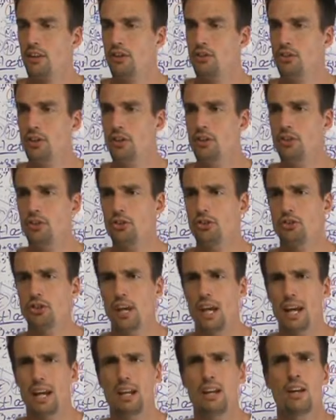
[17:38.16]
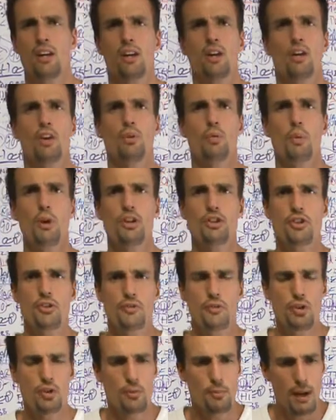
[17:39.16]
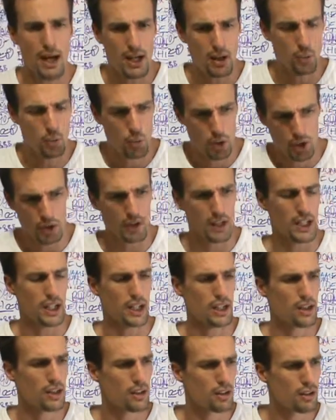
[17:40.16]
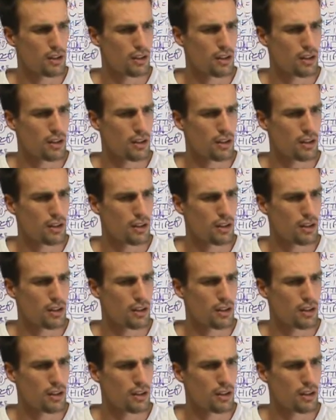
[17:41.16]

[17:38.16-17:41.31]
Jesus said, which of you by worrying